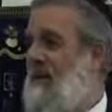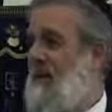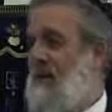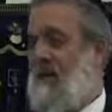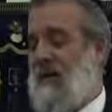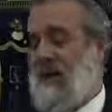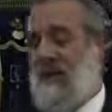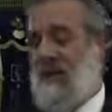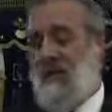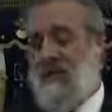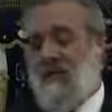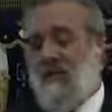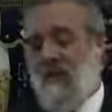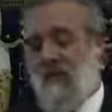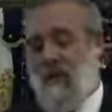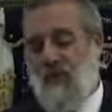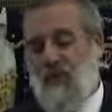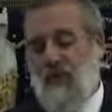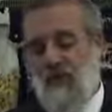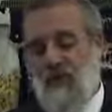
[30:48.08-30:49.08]
Yeah,
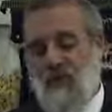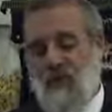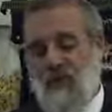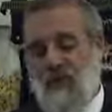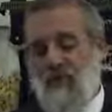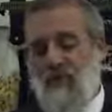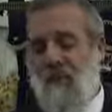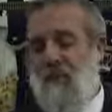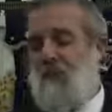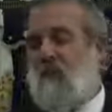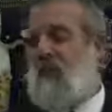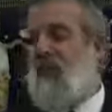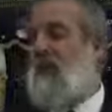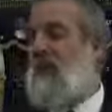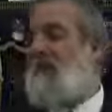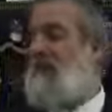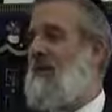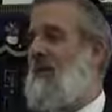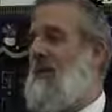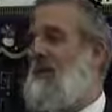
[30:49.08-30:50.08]
unfortunately, some people take
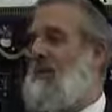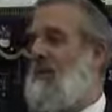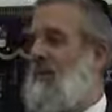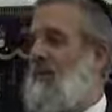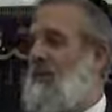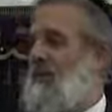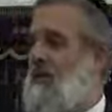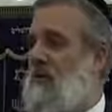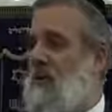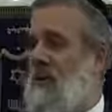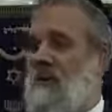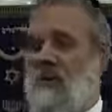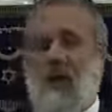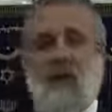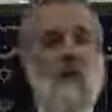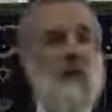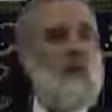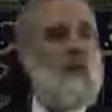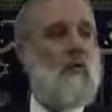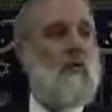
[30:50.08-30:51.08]
advantage. They
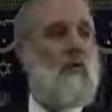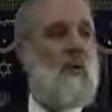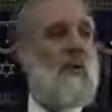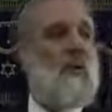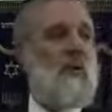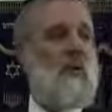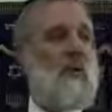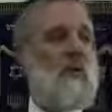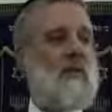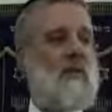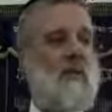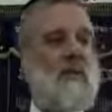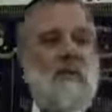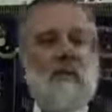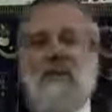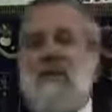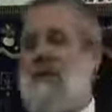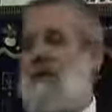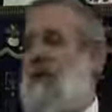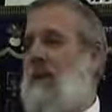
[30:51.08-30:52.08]
borrow your money and then
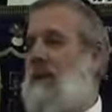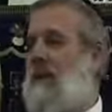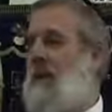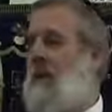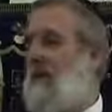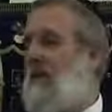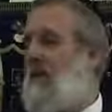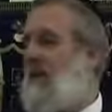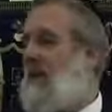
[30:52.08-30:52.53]
they spend it on